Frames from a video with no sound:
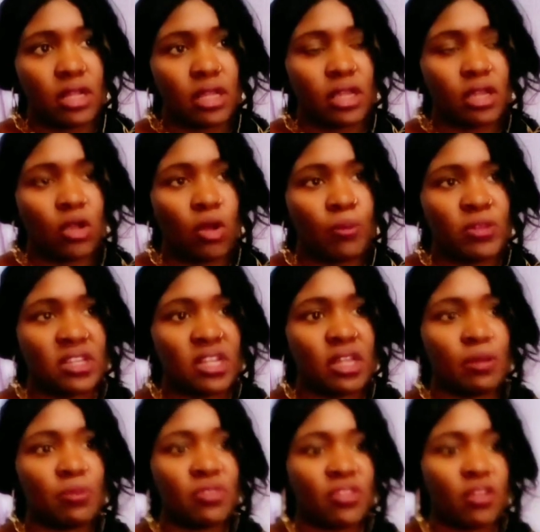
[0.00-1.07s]
he committed
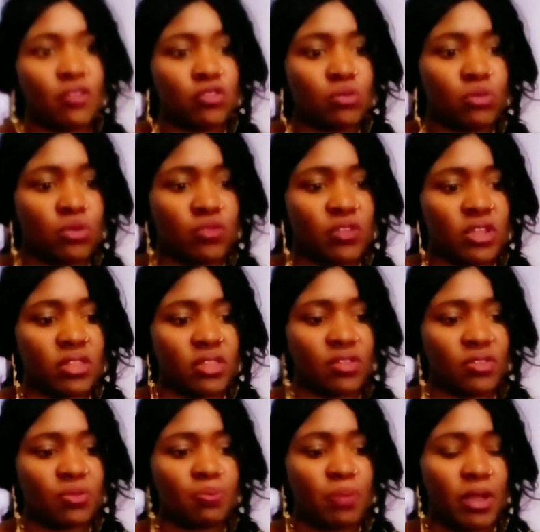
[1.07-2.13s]
himself to moving
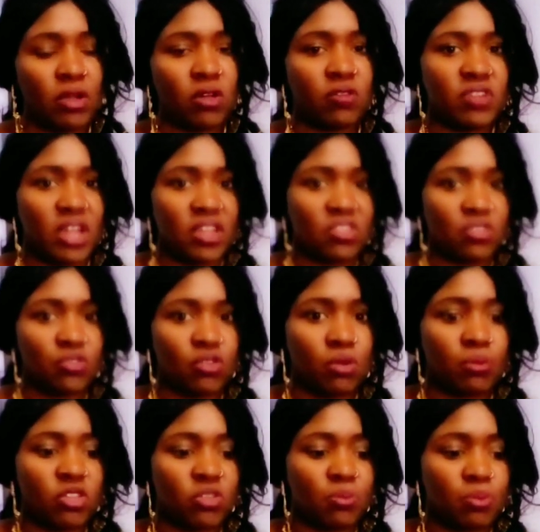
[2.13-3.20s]
this speck of dust from
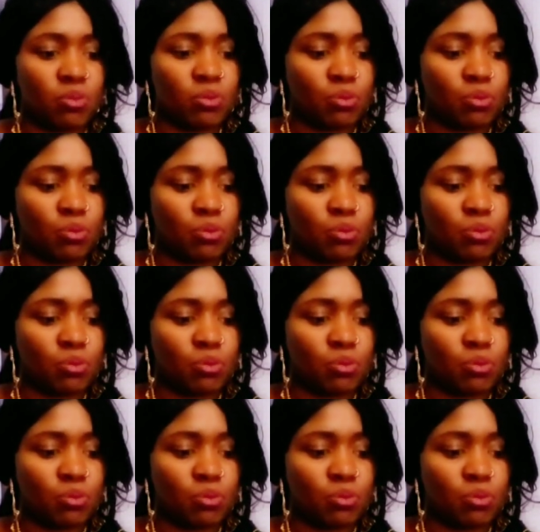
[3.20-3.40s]
its